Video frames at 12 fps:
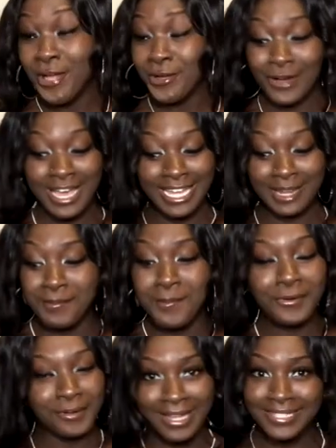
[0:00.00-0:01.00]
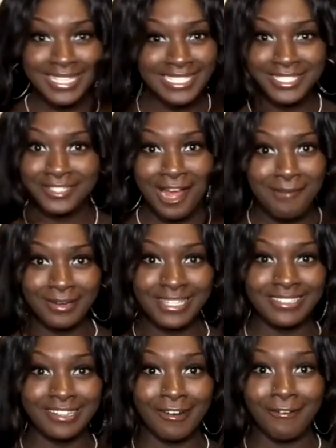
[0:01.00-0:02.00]
go ahead and press that subscribe
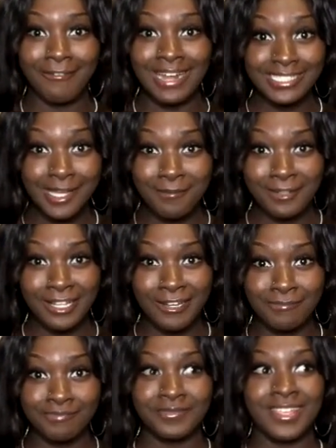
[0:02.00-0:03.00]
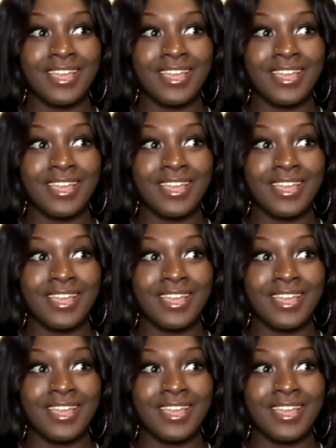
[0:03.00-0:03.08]
button right down below.